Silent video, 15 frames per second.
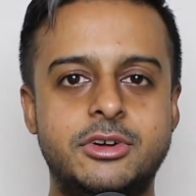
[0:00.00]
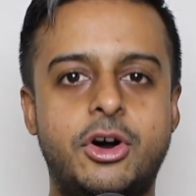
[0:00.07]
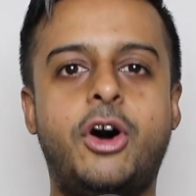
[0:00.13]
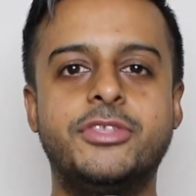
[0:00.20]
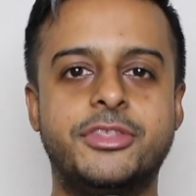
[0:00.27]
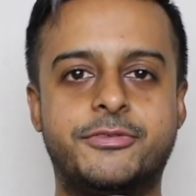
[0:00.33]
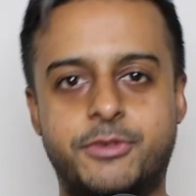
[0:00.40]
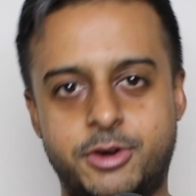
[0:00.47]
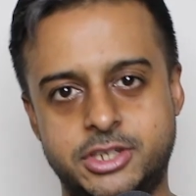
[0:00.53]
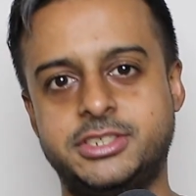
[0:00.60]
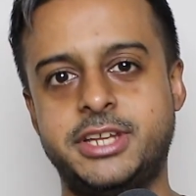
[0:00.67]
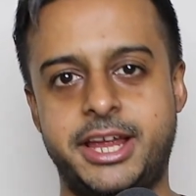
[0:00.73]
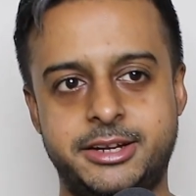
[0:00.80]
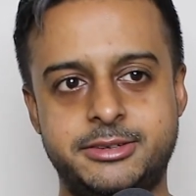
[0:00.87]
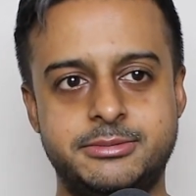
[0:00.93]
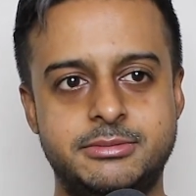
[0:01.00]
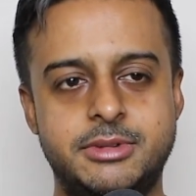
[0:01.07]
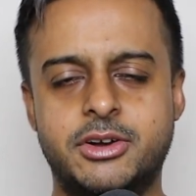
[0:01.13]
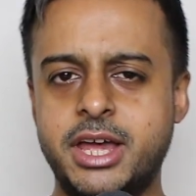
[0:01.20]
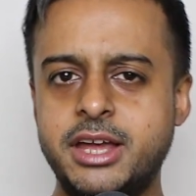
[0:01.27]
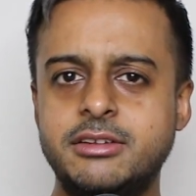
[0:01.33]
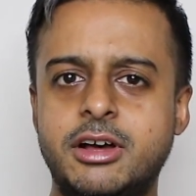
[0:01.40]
on the first date, okay?